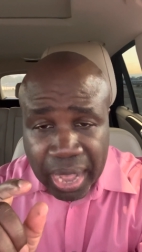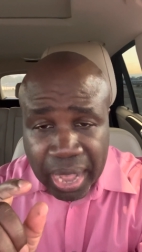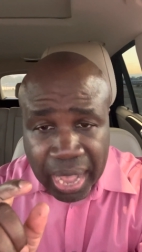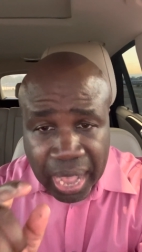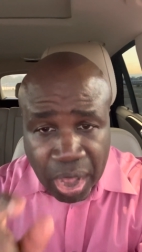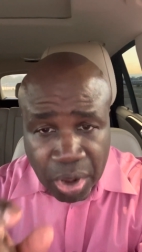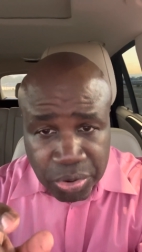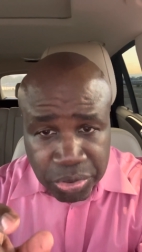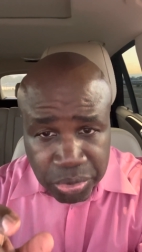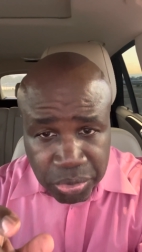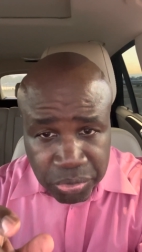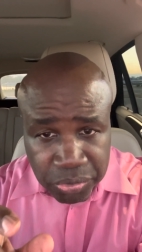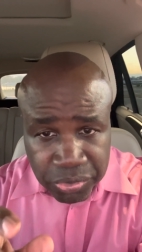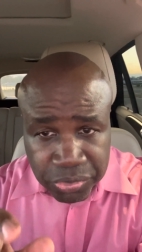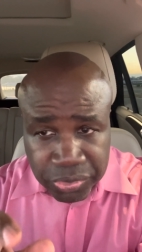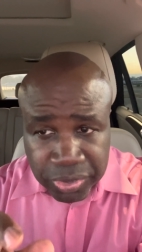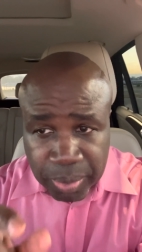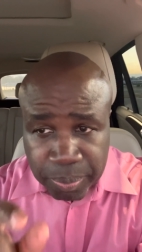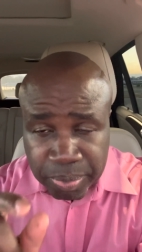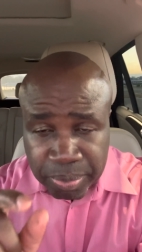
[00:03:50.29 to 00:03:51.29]
how to use the
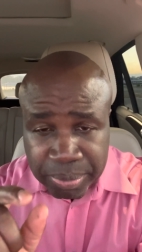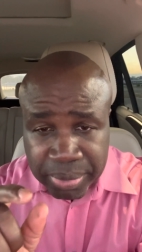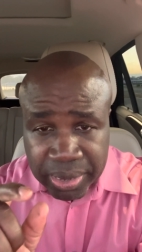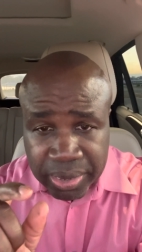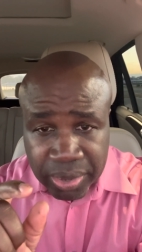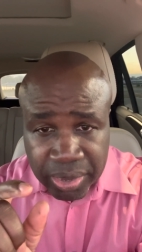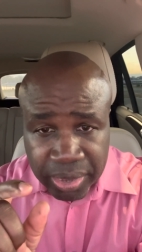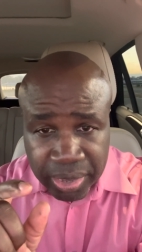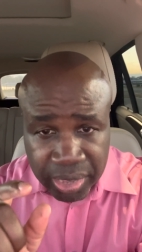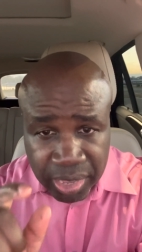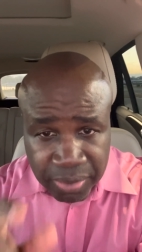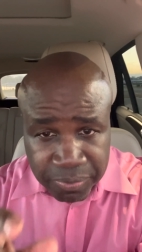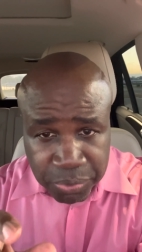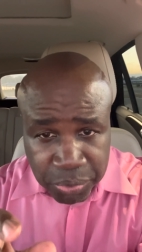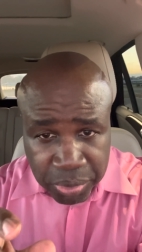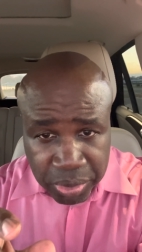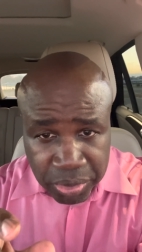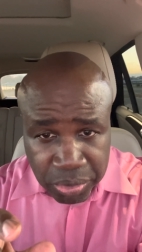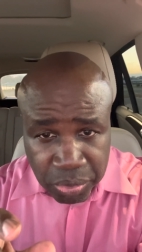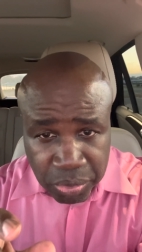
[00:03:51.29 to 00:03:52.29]
supplement, if
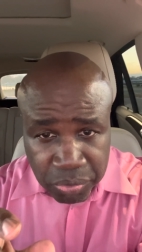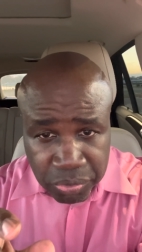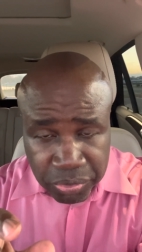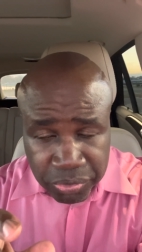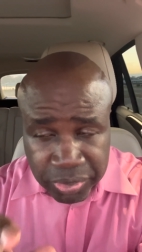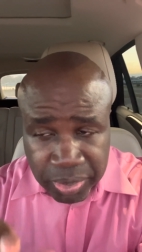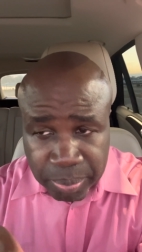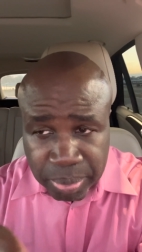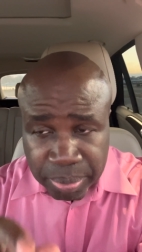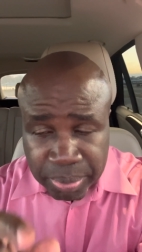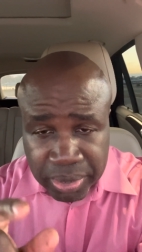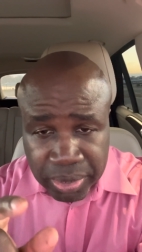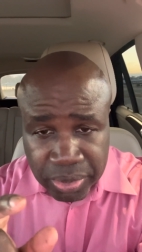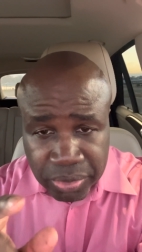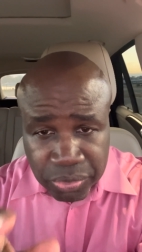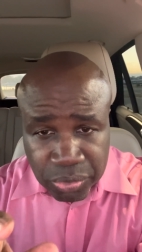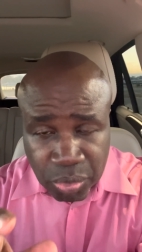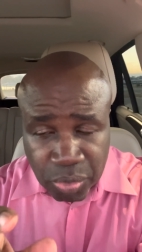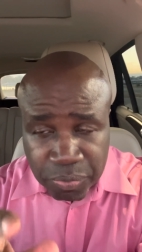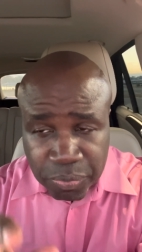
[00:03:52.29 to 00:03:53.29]
you can use the supplement
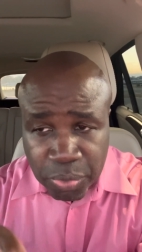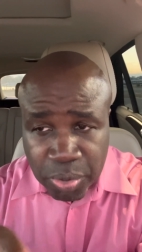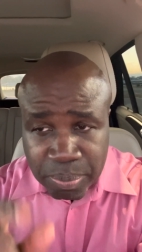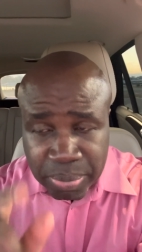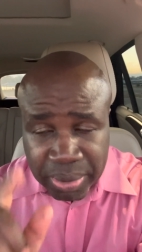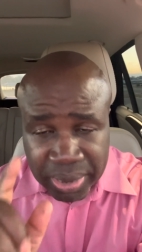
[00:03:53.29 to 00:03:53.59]
and so forth.